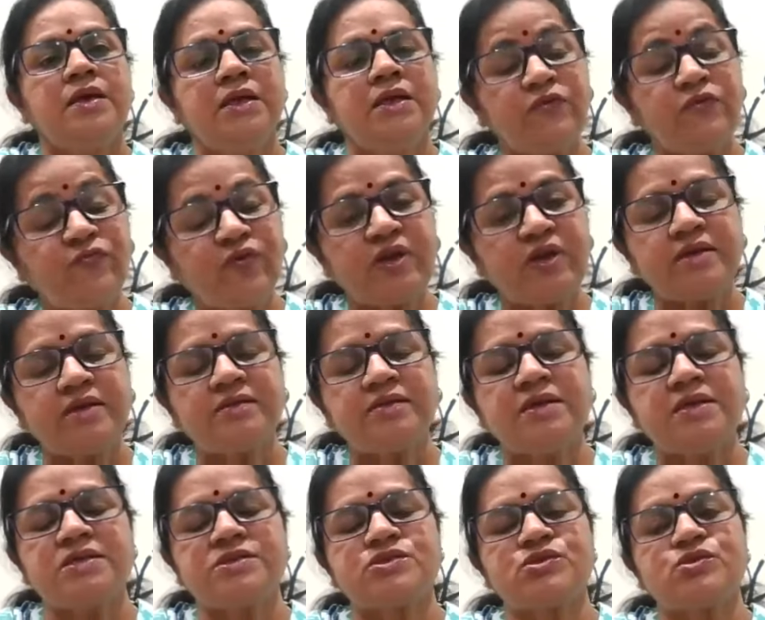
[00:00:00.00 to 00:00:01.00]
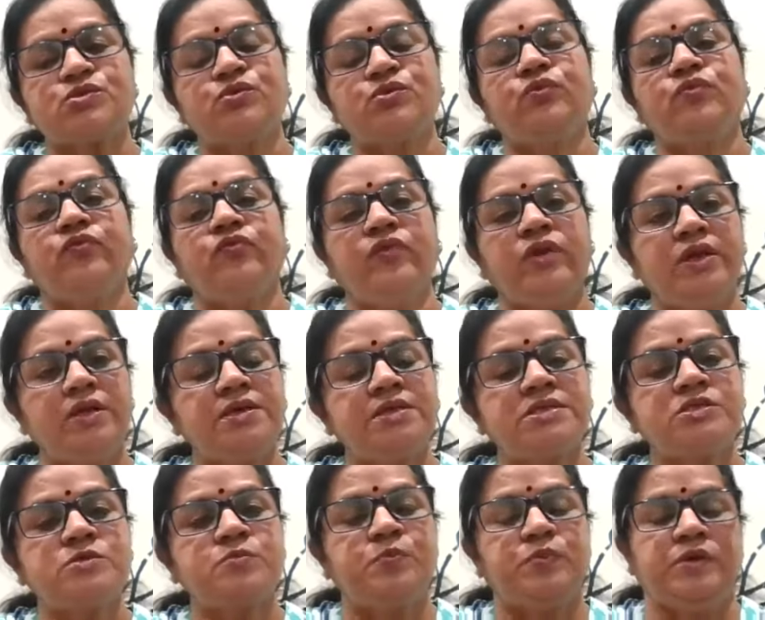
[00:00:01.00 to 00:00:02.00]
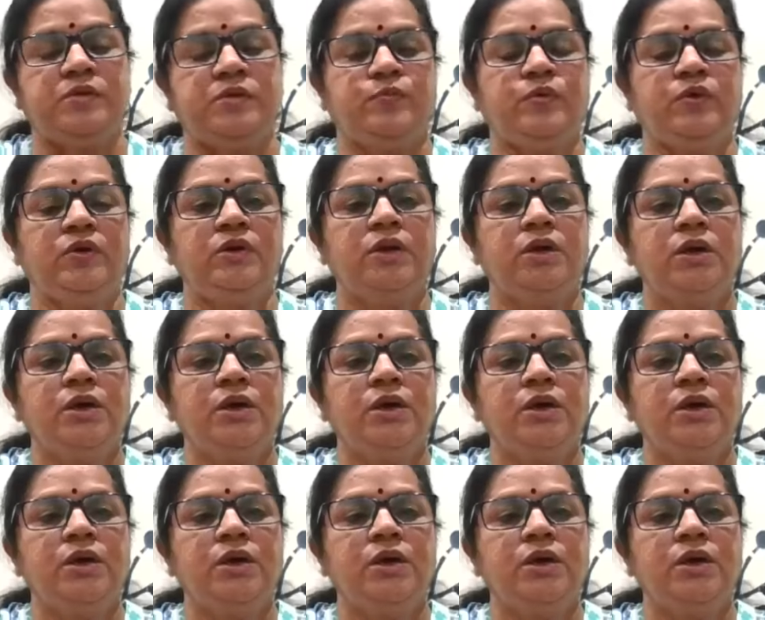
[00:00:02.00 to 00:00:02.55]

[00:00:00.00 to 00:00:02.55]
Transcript: different things to various people.